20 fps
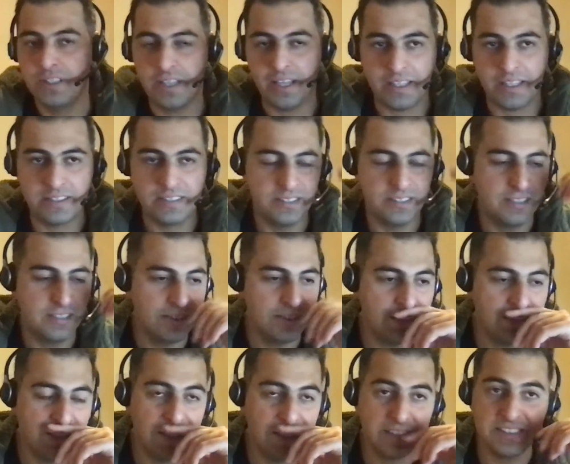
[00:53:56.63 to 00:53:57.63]

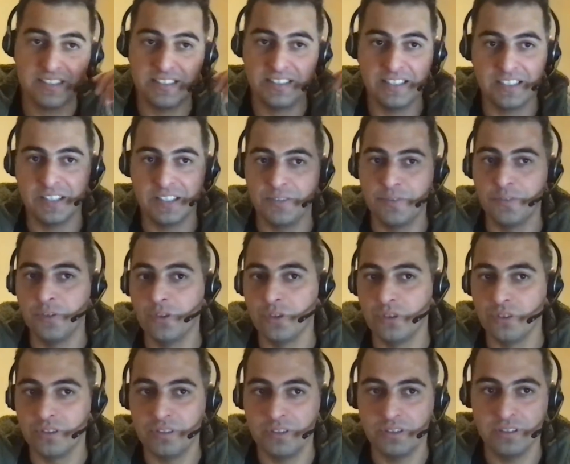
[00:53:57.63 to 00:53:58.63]

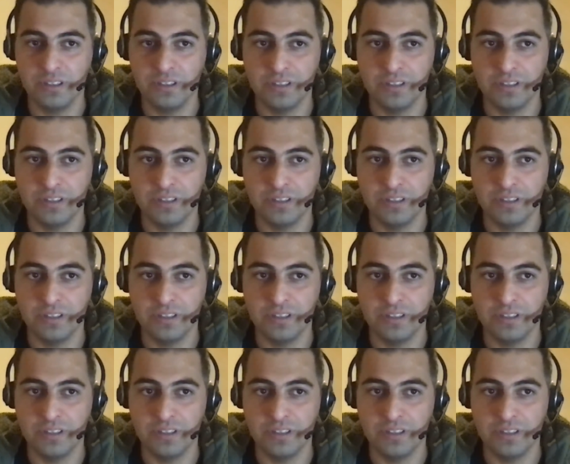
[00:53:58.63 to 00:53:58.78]
x64